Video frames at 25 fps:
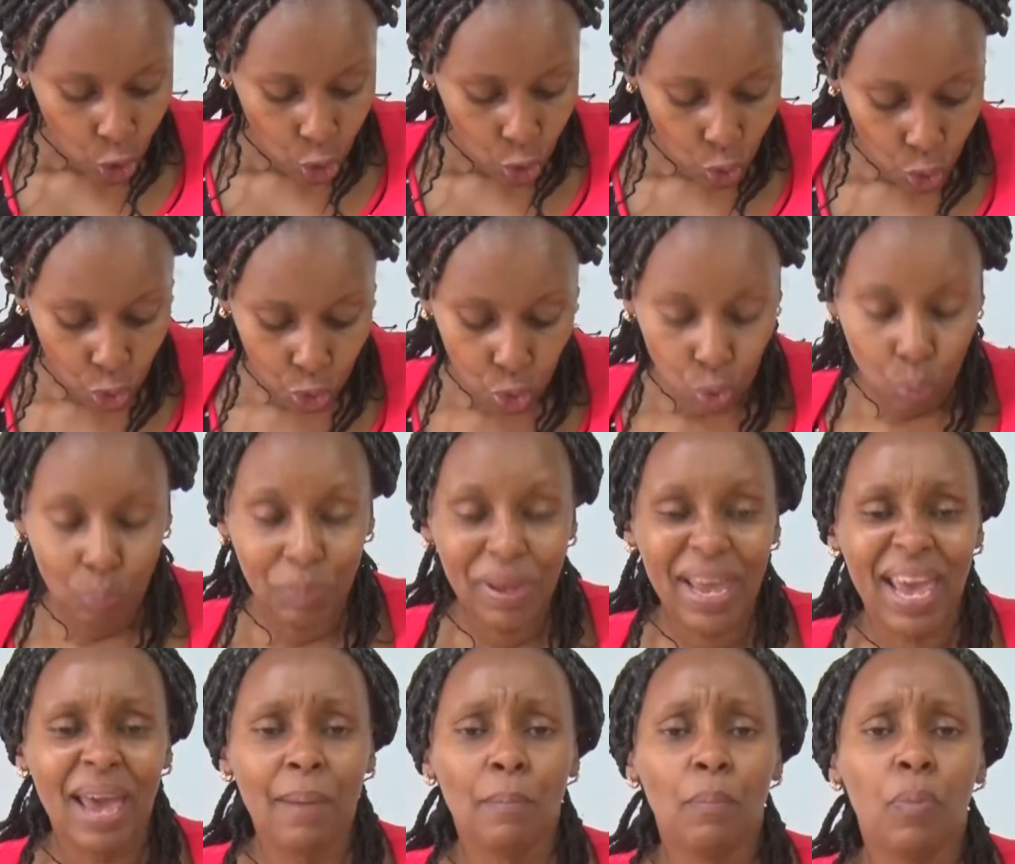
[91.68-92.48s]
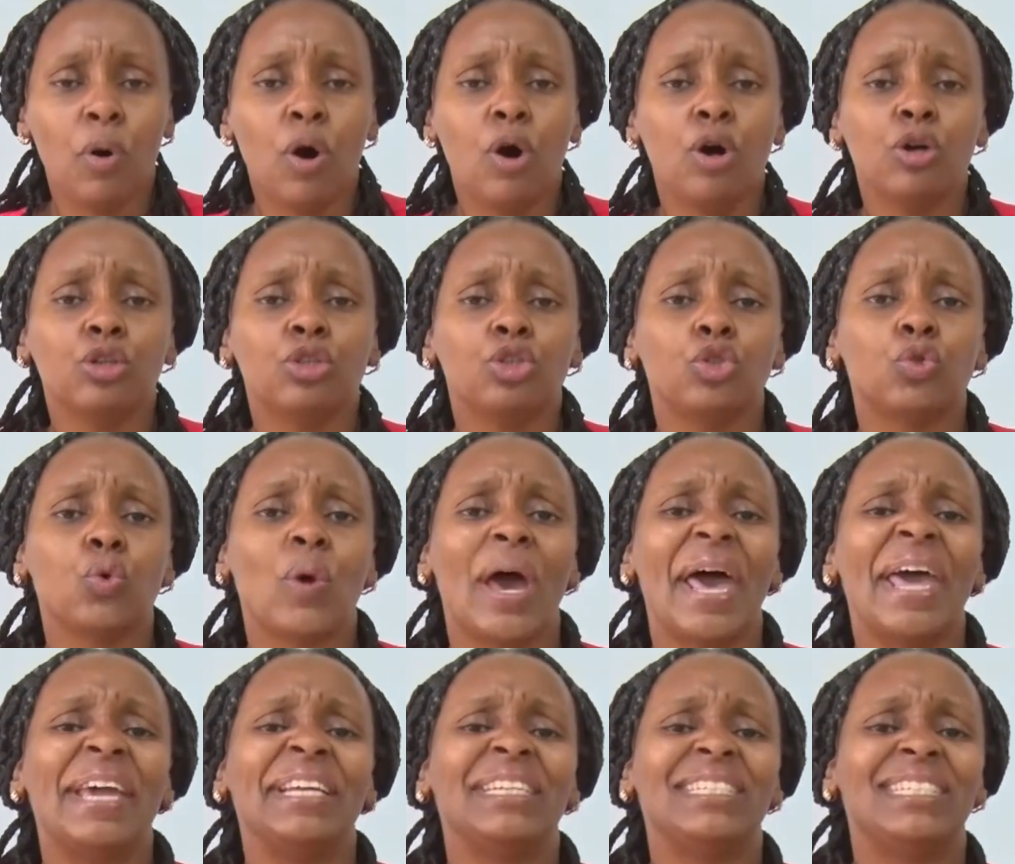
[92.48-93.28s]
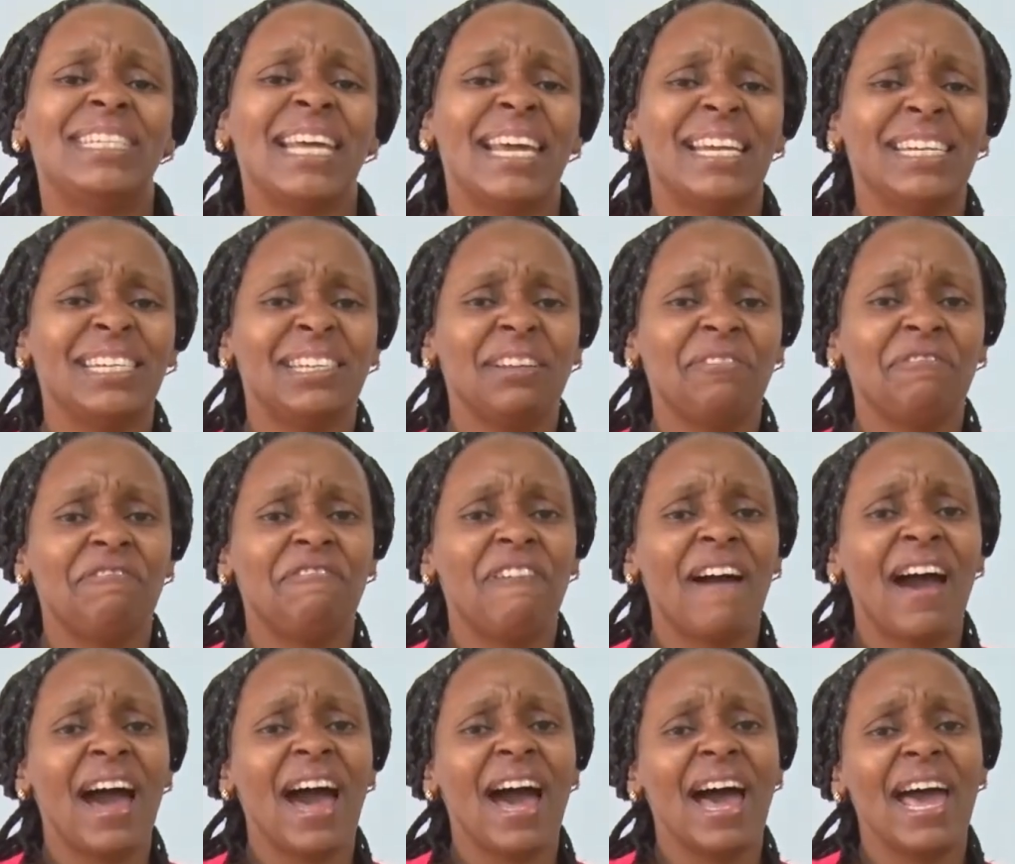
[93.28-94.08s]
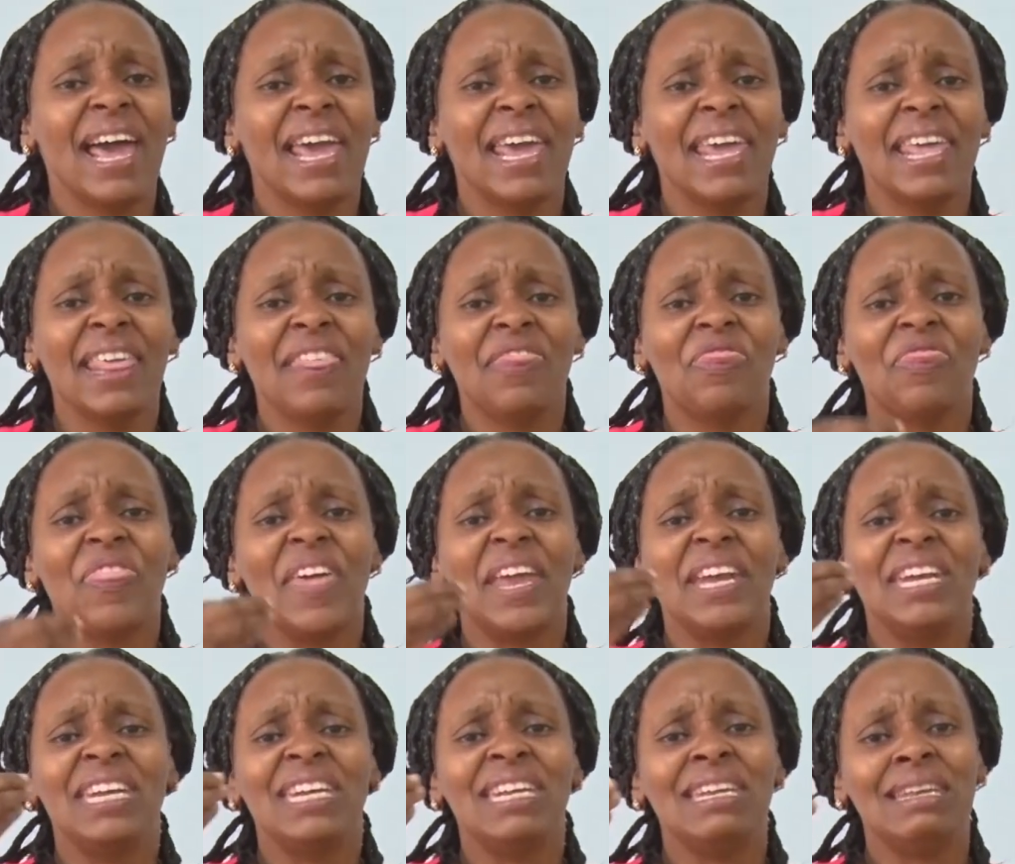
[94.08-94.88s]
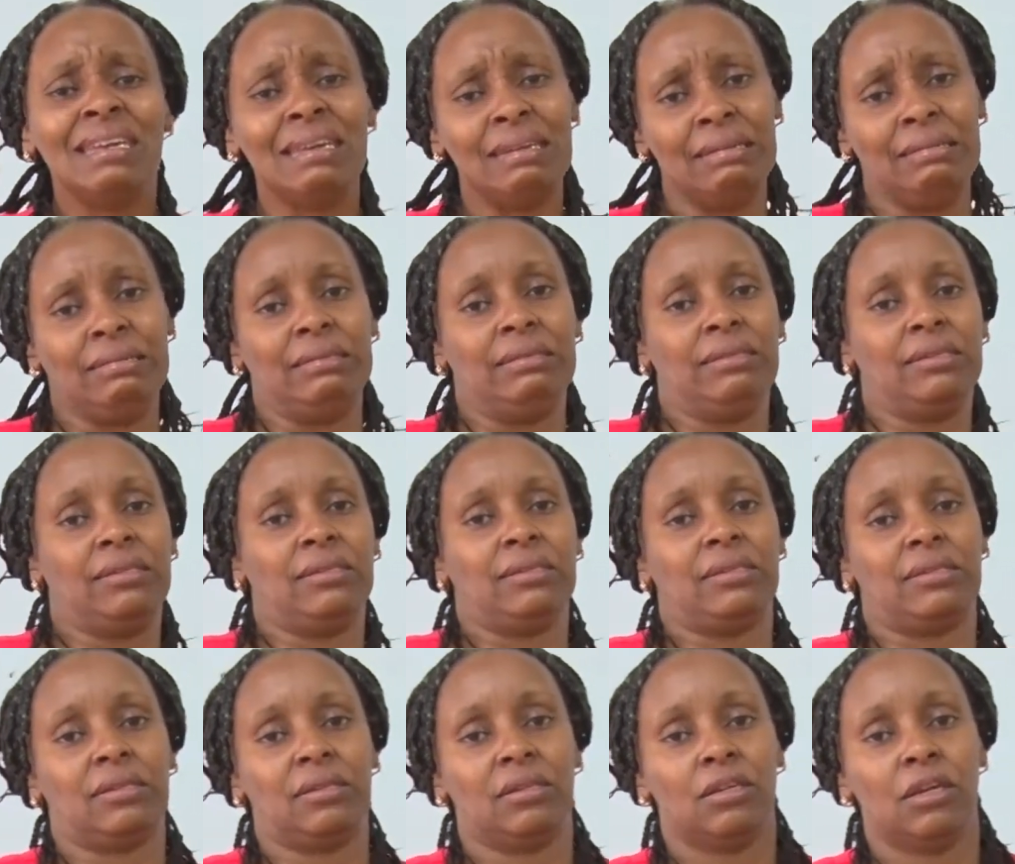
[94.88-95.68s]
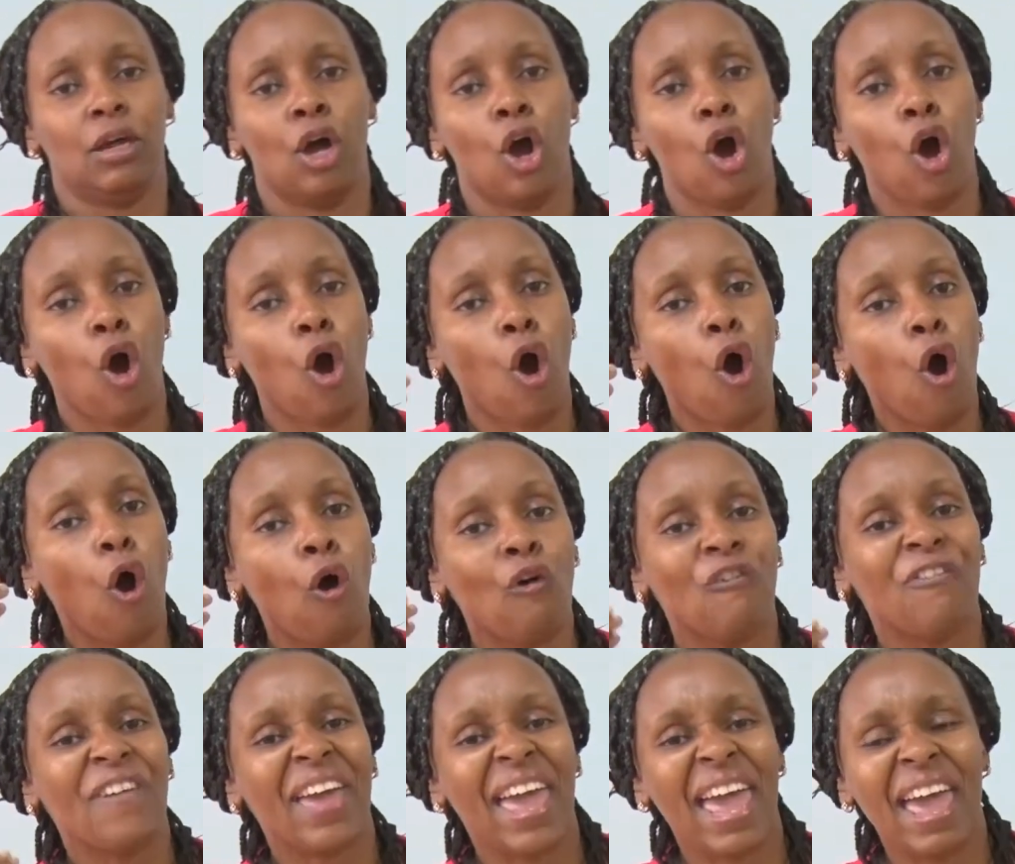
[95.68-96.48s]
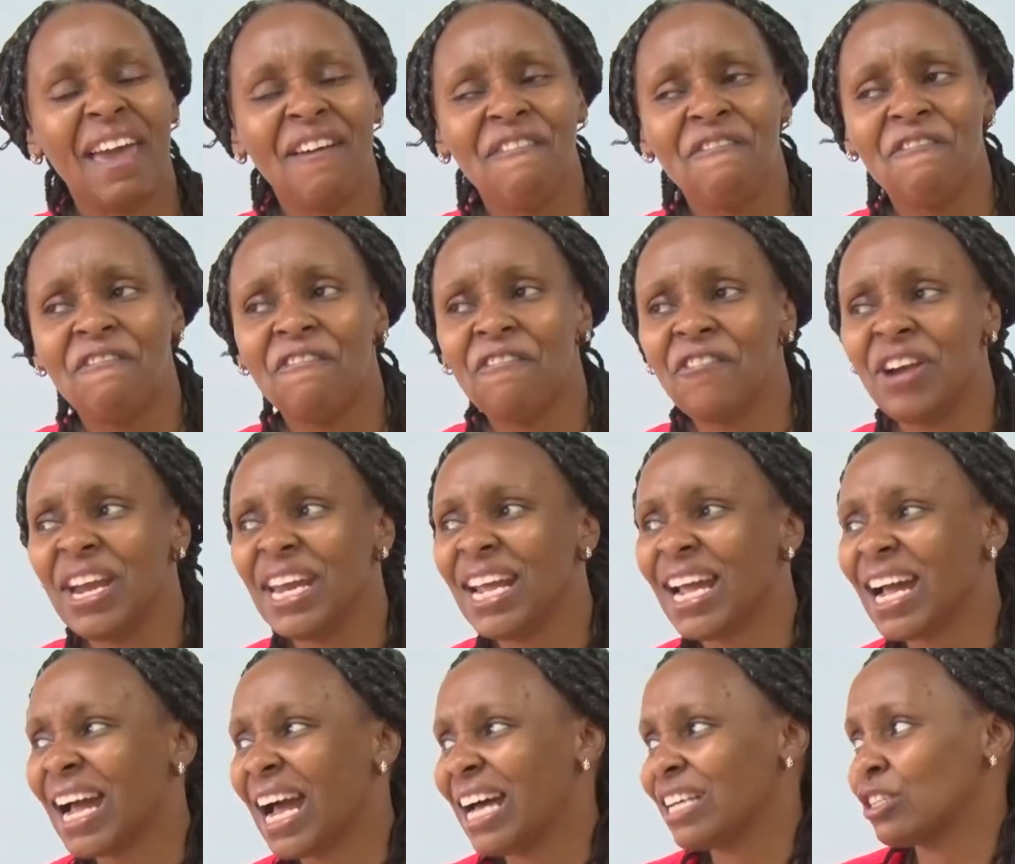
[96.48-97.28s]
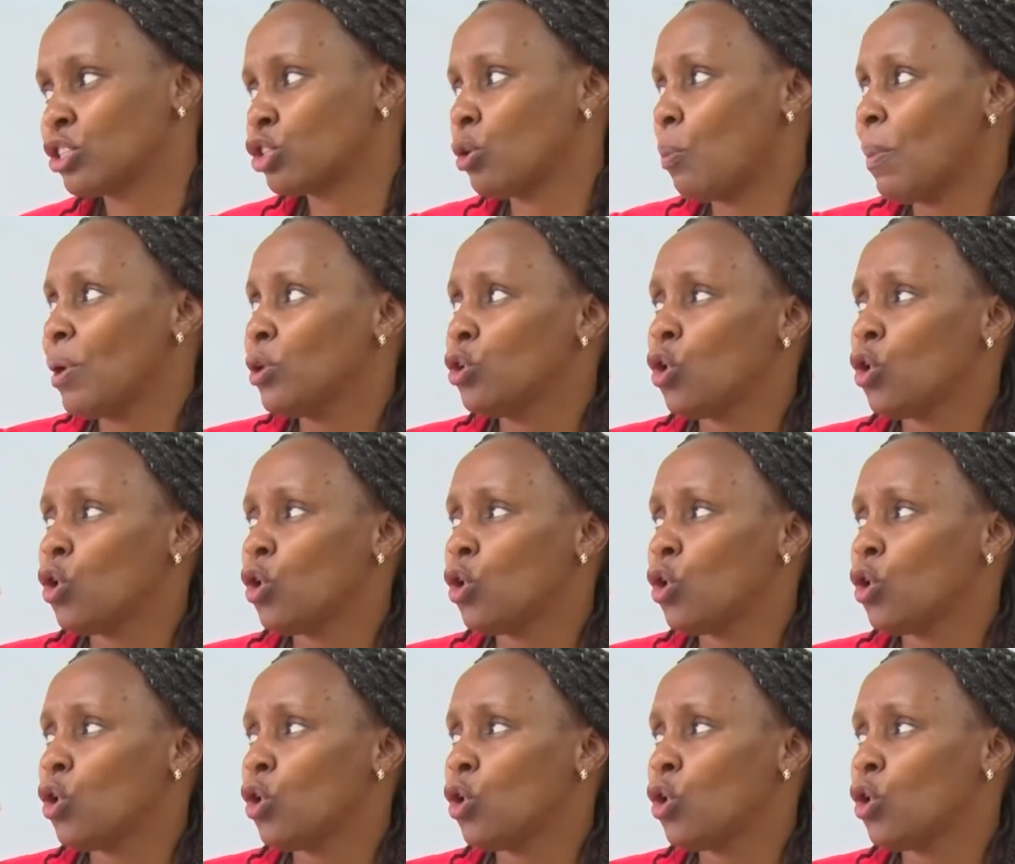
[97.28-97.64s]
You should be able to identify the need of every customer.